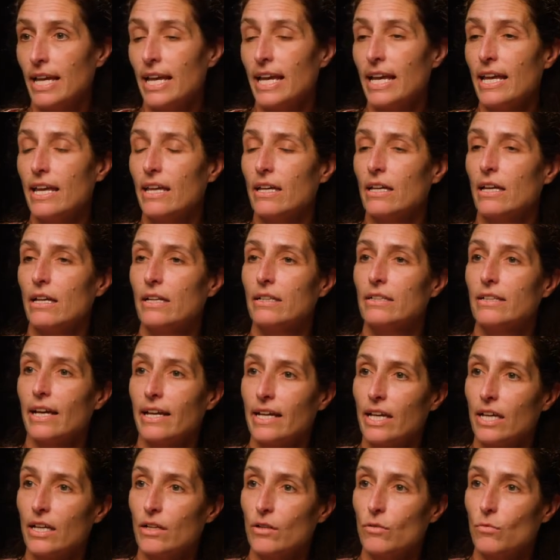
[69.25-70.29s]
and
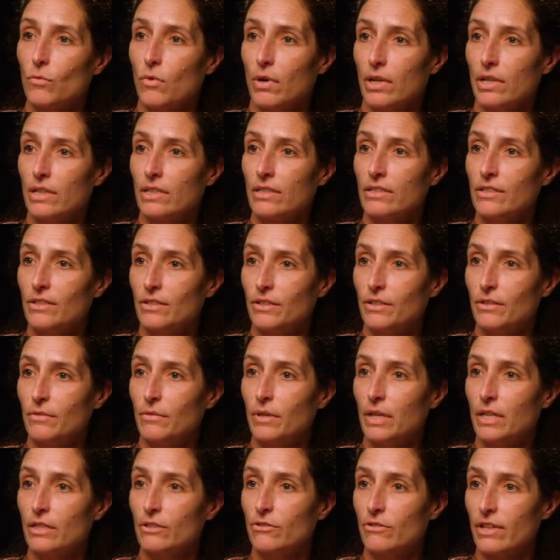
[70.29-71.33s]
Diane wanted to
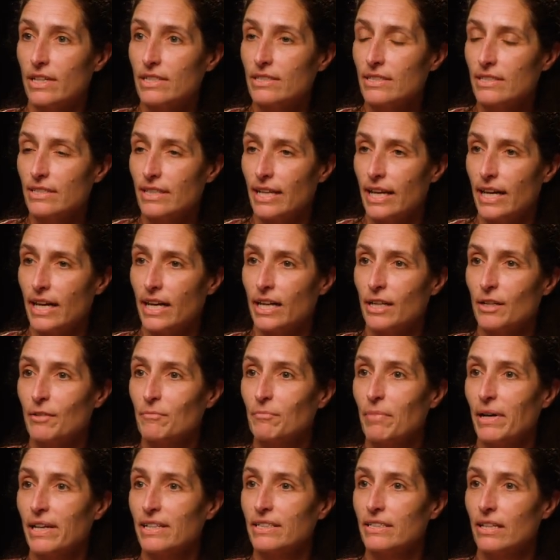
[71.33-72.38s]
address that
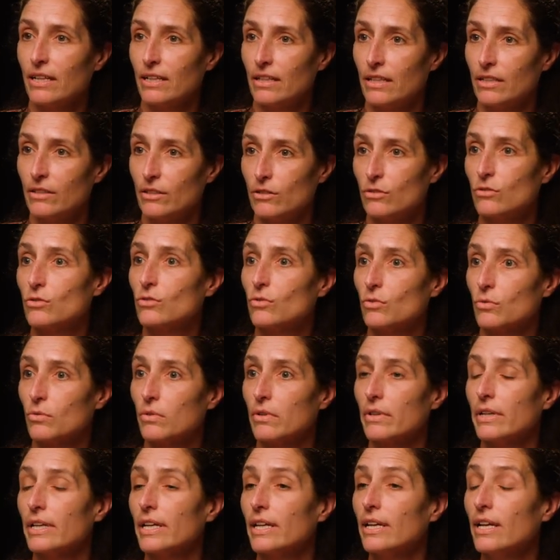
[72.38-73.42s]
by telling the
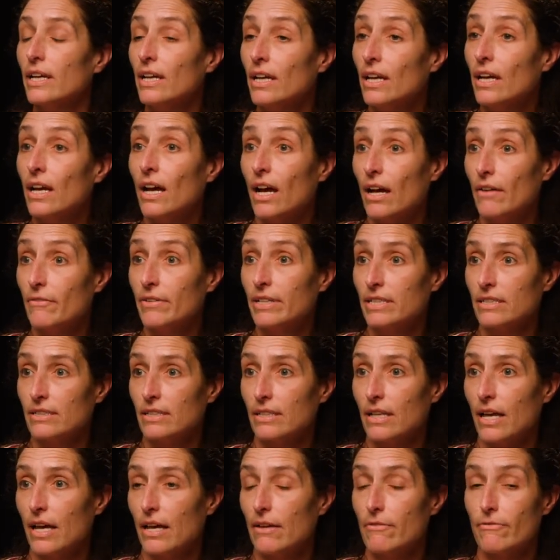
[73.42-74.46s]
story of his
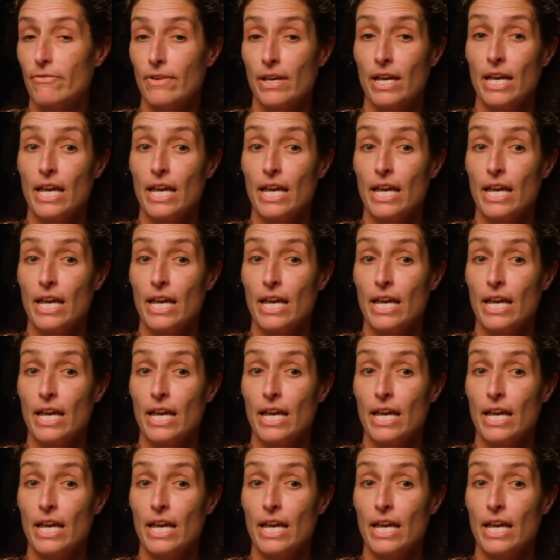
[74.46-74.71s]
life.